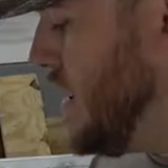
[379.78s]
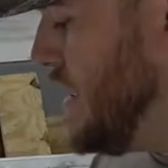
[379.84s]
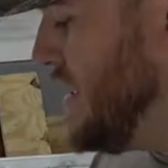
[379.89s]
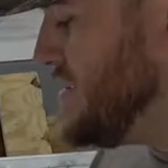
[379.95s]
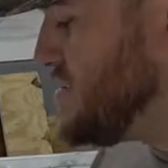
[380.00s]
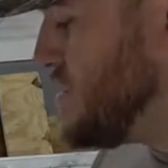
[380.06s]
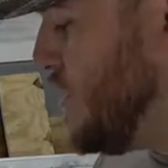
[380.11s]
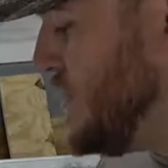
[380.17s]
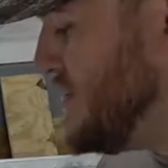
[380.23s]

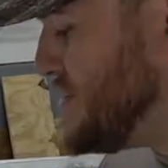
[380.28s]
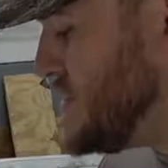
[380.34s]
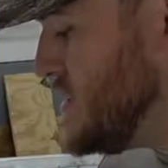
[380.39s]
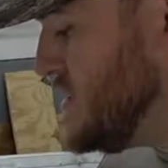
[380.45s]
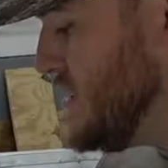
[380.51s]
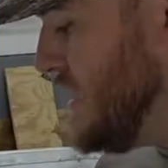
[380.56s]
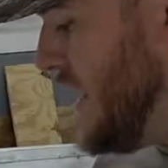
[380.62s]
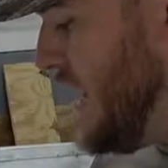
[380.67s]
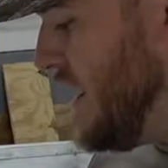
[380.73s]
it's always
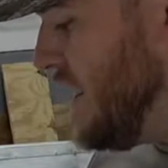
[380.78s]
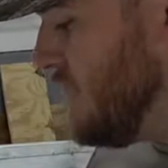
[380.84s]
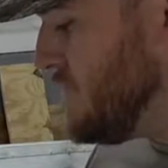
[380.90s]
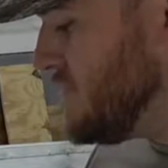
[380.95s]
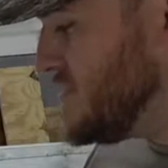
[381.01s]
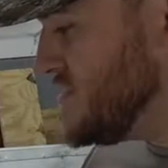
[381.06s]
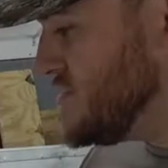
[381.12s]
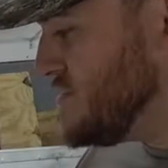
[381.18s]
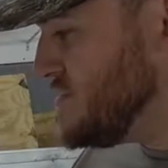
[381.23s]
good to
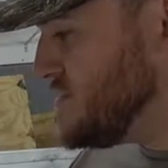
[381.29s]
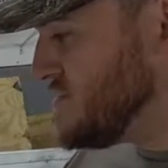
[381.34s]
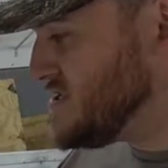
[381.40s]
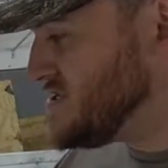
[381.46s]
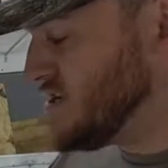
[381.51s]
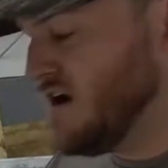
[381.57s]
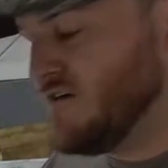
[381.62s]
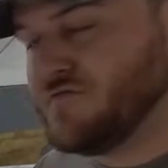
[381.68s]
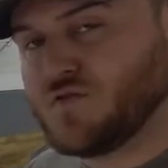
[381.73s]
have
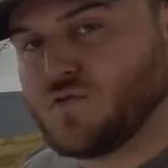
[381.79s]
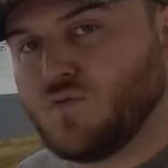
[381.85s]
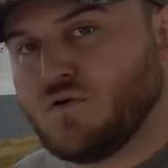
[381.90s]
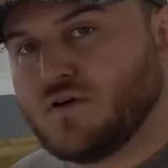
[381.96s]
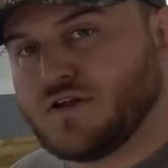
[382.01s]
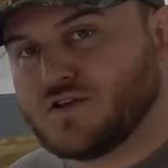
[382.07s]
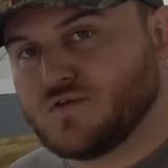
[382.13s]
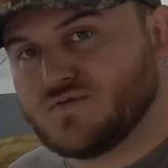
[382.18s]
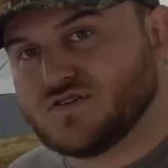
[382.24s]
stuff you're
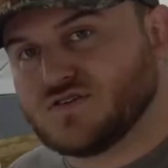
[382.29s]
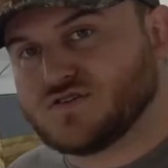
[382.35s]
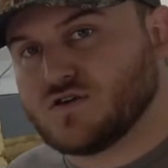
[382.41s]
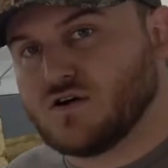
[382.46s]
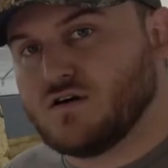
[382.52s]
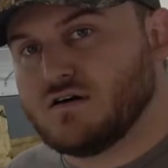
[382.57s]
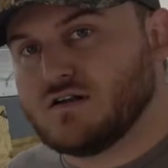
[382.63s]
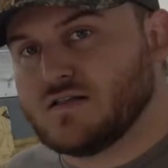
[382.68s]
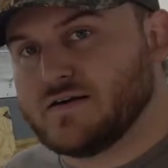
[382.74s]
wanting to
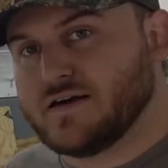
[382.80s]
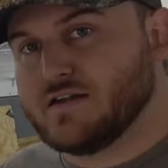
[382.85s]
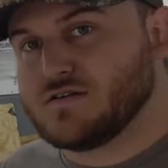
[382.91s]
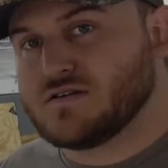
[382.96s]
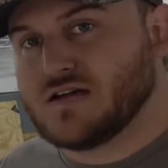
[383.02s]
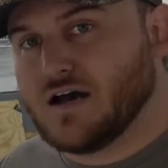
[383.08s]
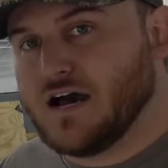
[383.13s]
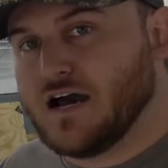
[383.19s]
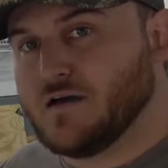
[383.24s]
install at a later
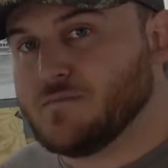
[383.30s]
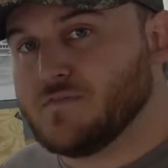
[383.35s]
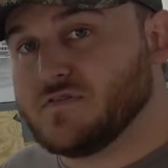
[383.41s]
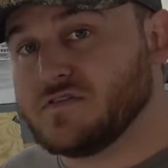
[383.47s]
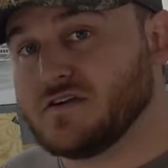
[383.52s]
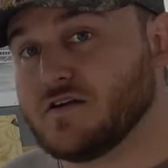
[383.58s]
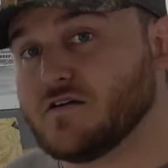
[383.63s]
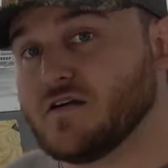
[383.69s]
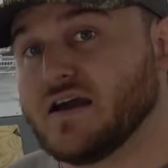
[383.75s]
time
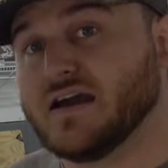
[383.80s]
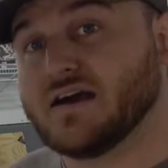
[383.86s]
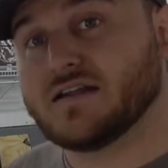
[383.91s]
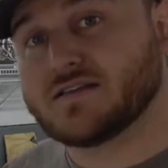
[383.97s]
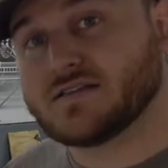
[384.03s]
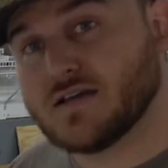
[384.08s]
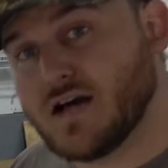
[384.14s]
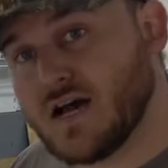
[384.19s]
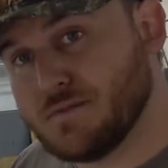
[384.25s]
there ahead
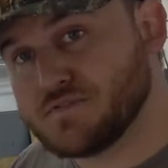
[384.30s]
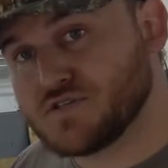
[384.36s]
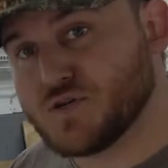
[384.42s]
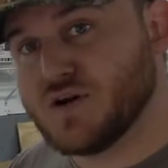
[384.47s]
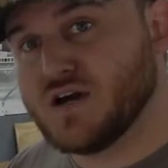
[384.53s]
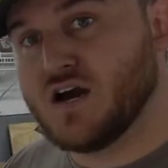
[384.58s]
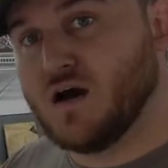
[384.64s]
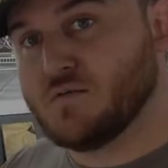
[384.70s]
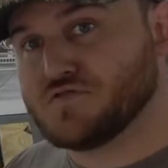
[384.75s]
of time, so
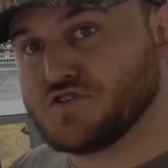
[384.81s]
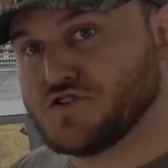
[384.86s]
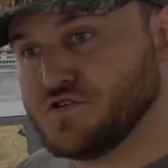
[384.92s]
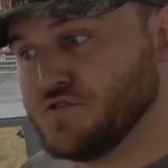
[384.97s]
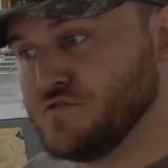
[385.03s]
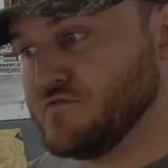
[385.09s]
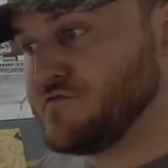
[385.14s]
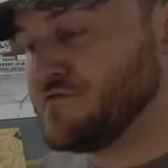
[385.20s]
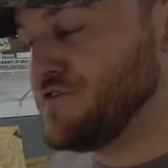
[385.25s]
it helps
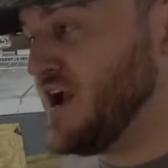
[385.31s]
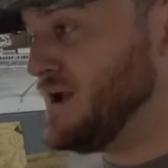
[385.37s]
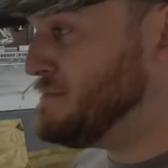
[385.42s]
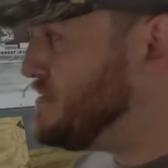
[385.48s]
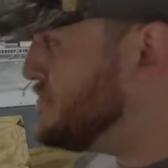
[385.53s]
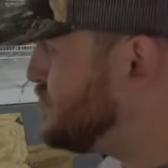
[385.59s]
you frame and